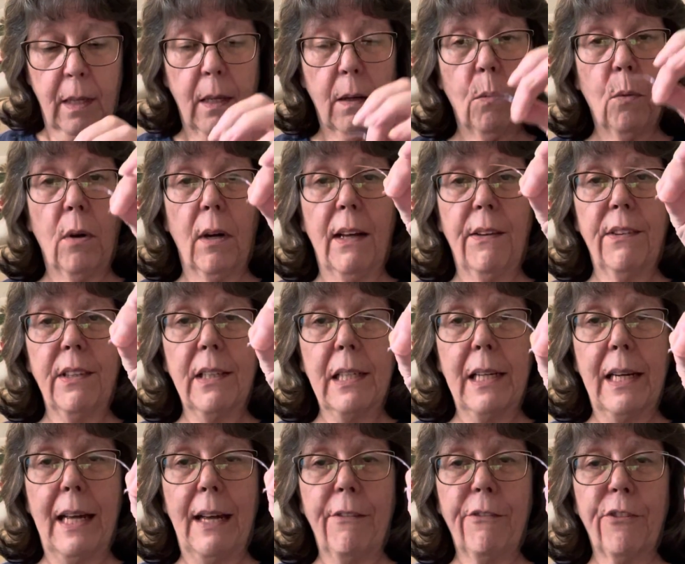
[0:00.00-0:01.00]
whatever's
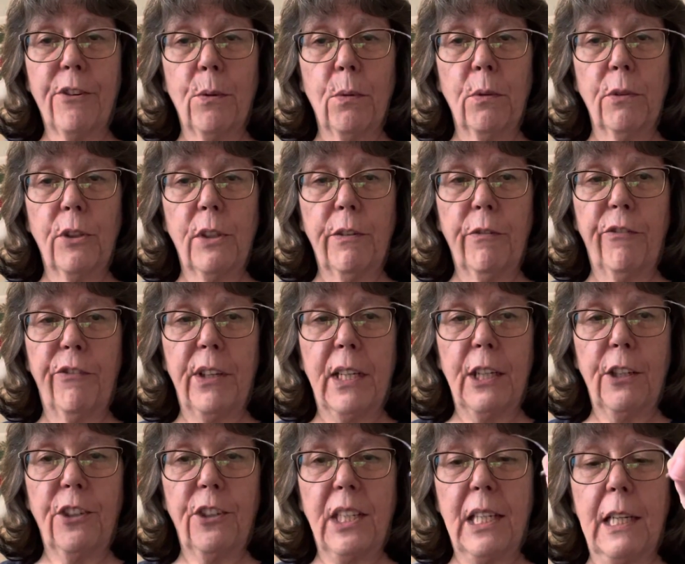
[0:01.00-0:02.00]
left once you've
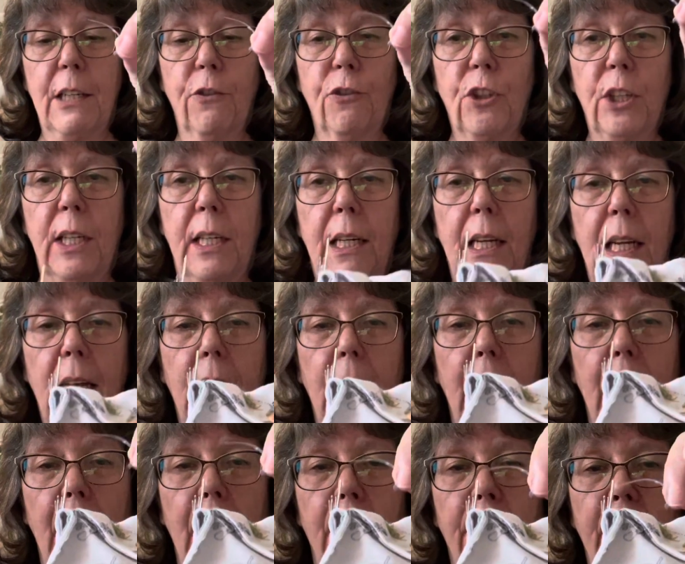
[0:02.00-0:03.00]
finished stitching,
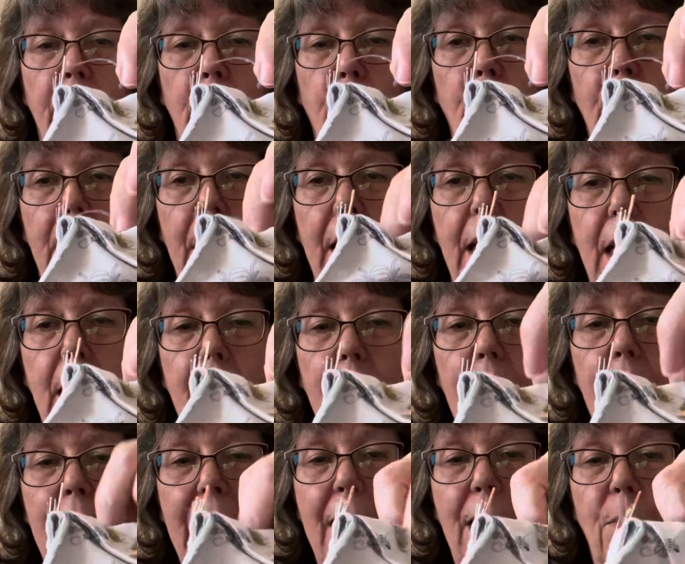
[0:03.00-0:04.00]
and then we
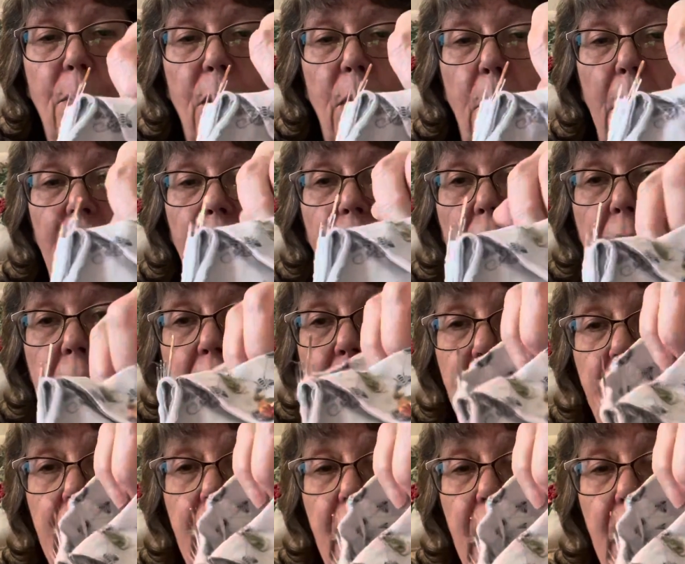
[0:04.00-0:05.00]
keep them in there.
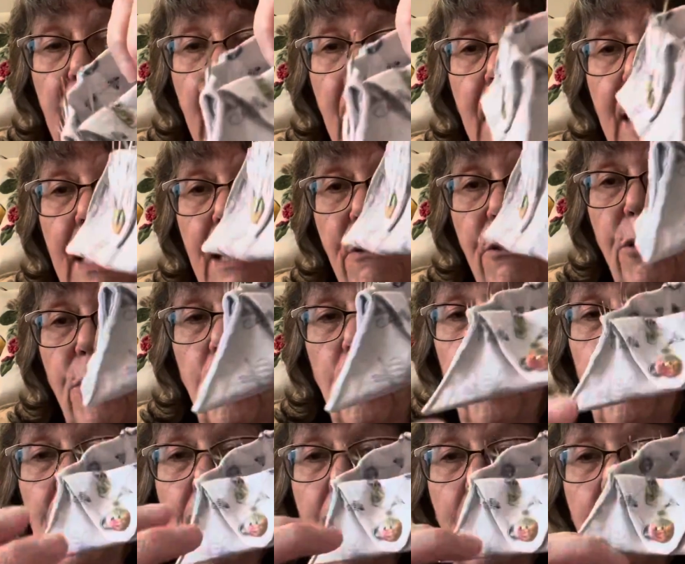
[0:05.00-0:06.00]
Now, some
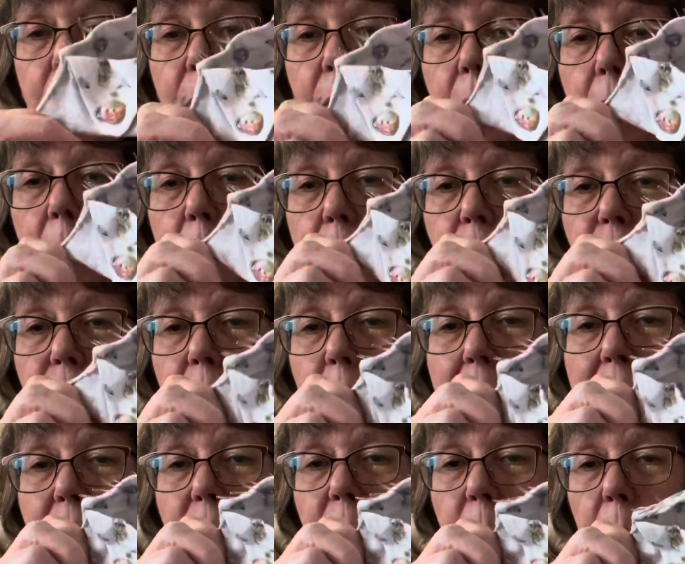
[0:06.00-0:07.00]
people put them
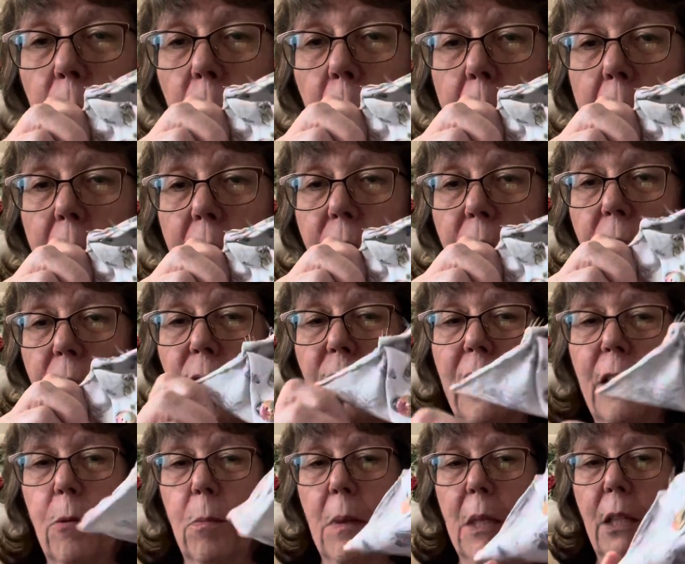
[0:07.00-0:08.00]
into baubles at
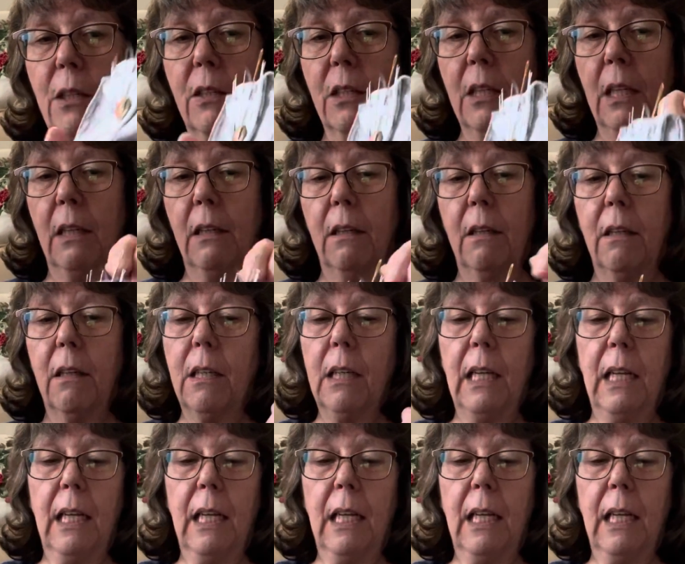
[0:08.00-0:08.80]
Christmas and